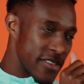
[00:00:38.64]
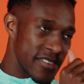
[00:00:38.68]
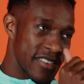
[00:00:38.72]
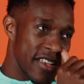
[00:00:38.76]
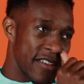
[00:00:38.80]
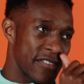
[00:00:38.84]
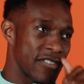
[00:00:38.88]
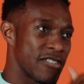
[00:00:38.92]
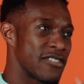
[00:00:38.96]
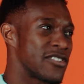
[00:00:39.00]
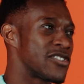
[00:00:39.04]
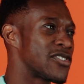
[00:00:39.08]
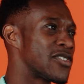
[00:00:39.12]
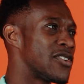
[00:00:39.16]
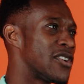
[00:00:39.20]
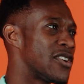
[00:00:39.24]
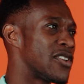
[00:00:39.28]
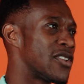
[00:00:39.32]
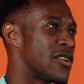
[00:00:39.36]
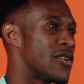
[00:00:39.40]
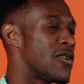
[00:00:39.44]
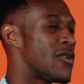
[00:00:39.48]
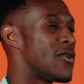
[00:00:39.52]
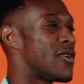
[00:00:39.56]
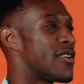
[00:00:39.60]
It's after I scored
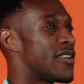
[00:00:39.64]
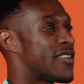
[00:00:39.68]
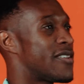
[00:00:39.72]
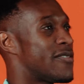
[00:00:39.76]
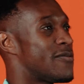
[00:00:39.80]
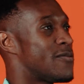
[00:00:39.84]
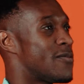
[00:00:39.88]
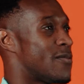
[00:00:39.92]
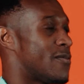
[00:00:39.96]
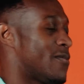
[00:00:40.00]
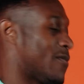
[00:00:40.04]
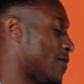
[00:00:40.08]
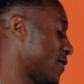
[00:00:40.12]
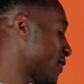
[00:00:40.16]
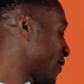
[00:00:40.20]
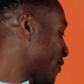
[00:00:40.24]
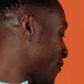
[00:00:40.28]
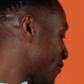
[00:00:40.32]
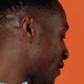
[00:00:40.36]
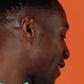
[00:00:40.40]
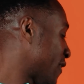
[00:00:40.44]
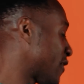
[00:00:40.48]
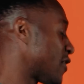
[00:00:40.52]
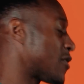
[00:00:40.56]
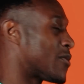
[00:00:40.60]
a goal and then
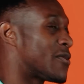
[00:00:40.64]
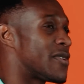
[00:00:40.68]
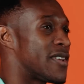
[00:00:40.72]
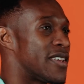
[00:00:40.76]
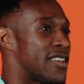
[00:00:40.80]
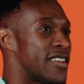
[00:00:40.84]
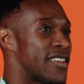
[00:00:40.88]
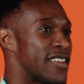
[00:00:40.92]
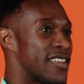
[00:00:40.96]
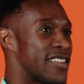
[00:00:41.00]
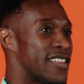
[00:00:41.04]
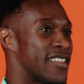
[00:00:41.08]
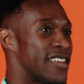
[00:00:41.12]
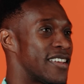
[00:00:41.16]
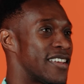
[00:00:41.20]
Rav's tweeted,